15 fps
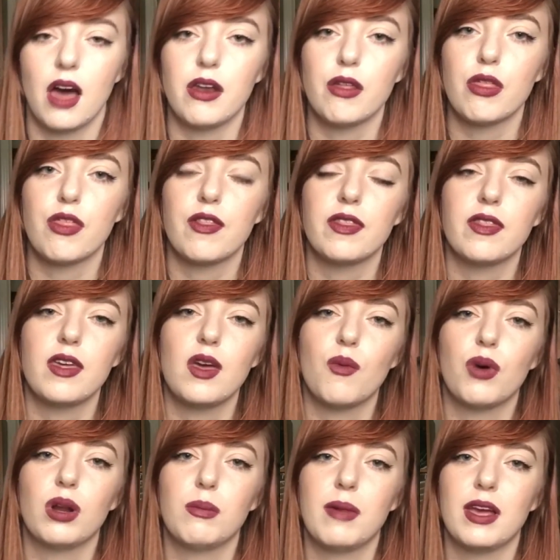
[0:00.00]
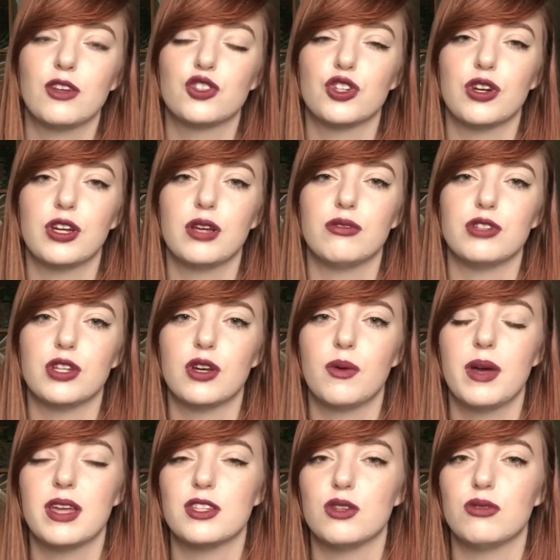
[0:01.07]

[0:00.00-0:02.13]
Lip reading: Another thing that you want to make sure you do is